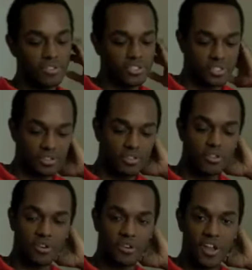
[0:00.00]
just
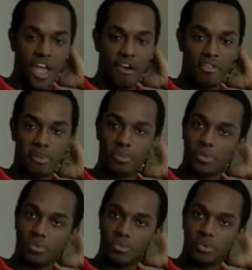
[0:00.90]
learn how other
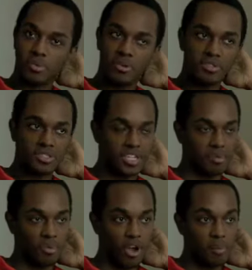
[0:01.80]
people will approach the same
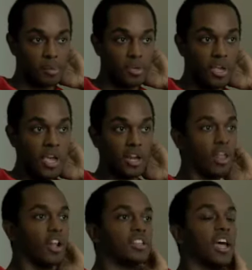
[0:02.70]
problem. And a
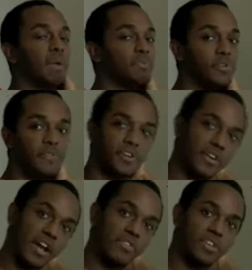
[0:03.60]
lot of times you'll figure
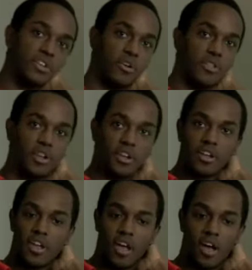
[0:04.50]
out that
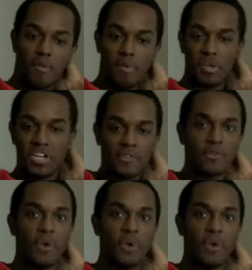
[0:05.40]
maybe a different